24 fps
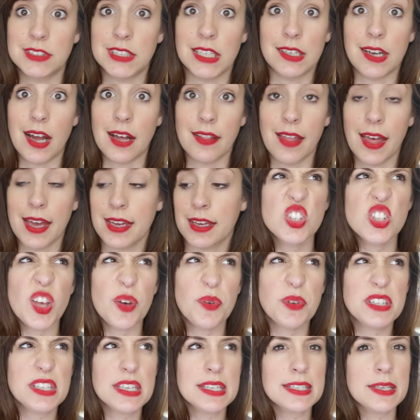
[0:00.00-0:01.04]
Did not like. So
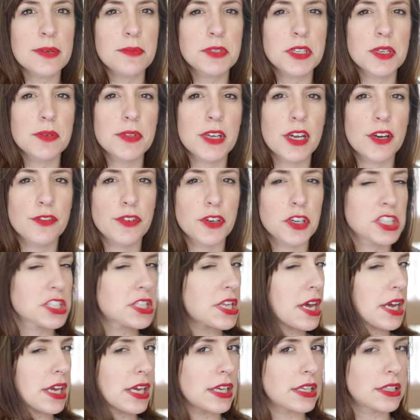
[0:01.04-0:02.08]
it was a symptom there for a
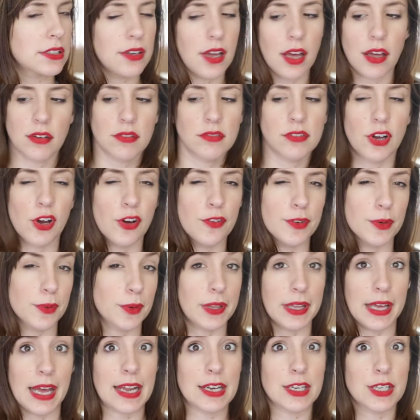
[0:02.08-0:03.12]
second. I don't know if it
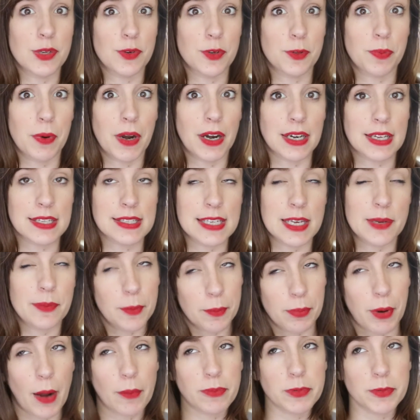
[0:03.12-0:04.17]
really had to do with pregnancy,
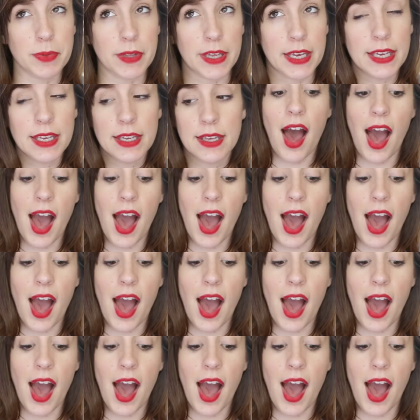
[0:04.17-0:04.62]
but probably.